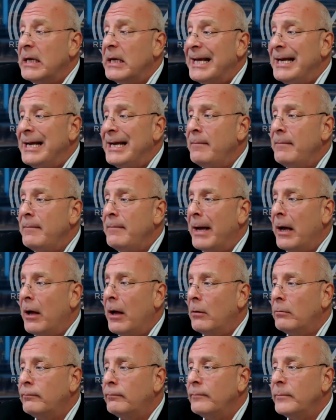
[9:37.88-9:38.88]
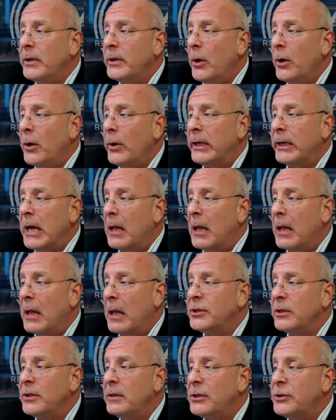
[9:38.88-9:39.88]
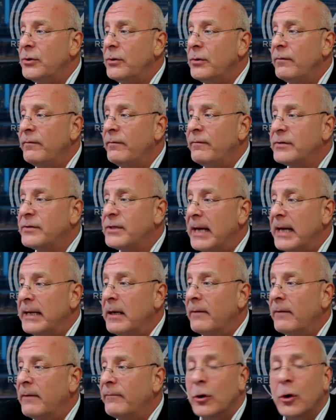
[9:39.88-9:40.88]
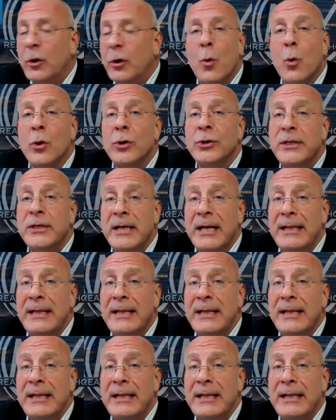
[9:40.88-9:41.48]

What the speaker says: an email, you know, acknowledging that you've signed up for the course,